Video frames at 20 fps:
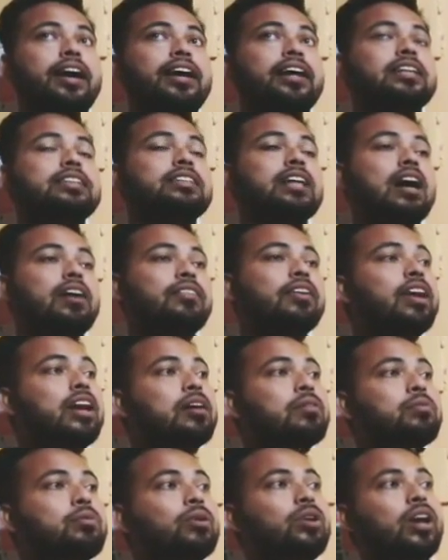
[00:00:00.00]
is
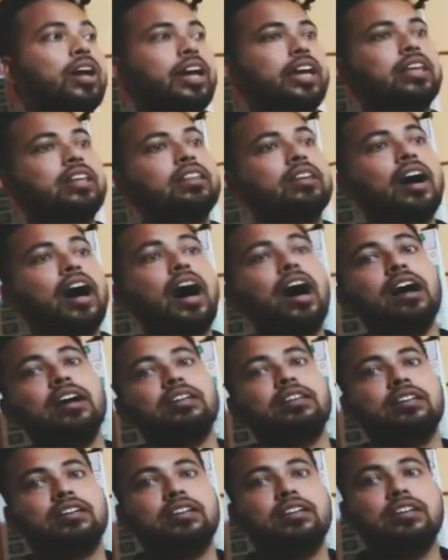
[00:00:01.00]
available in the
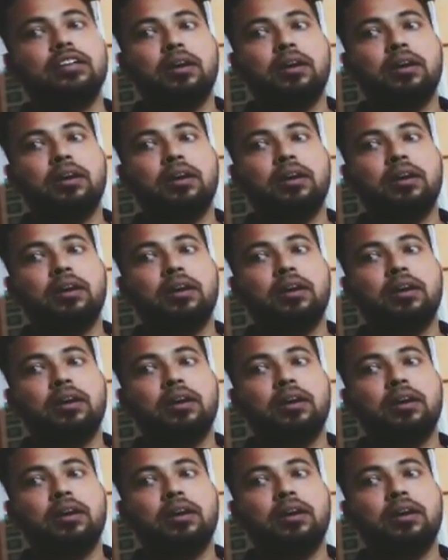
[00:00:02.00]
earth.